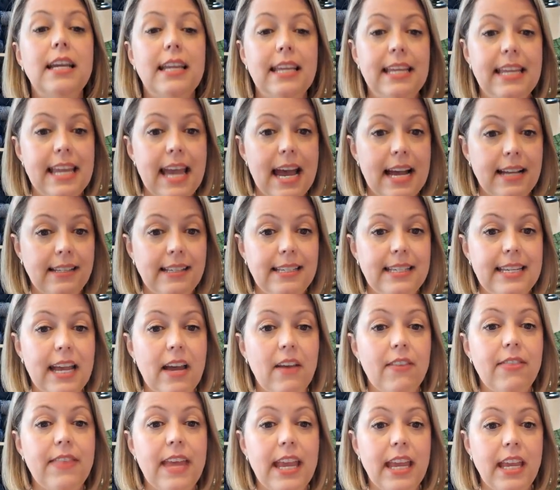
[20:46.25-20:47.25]
Yes,
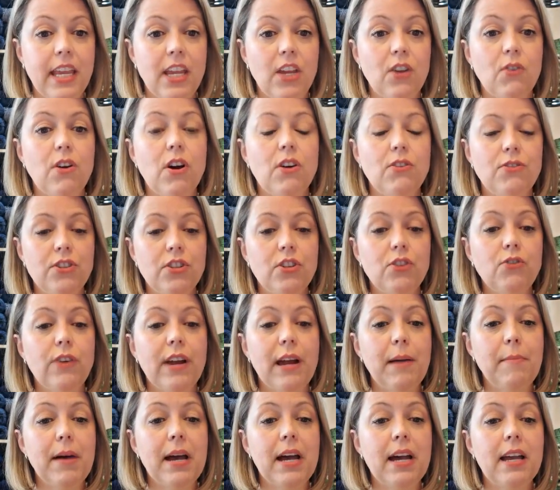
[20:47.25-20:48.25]
Dale, thank you. Coastal
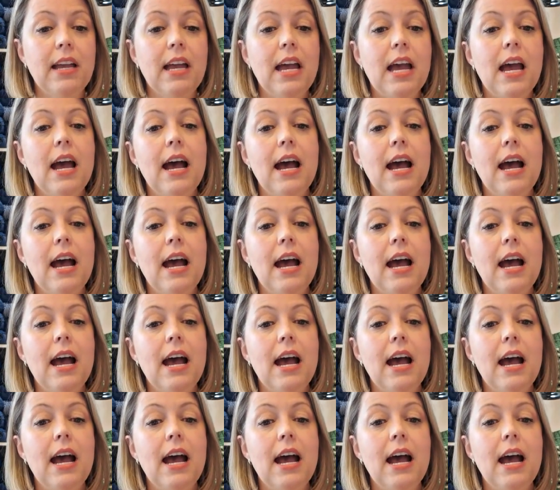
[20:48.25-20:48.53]
Grandma,